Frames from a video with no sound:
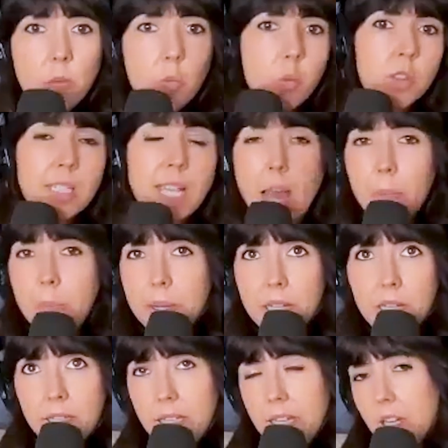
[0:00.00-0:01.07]
We'll tap
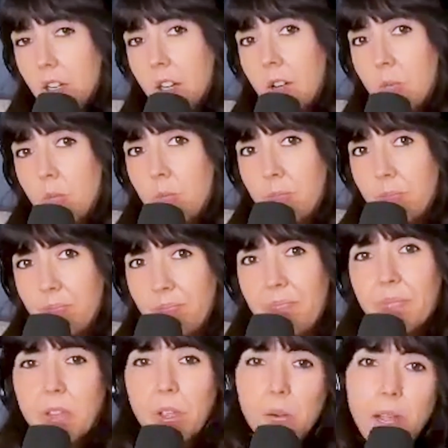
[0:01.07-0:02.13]
in later.
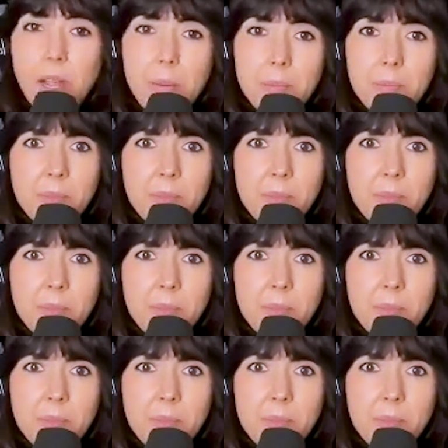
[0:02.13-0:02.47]
Okay. That's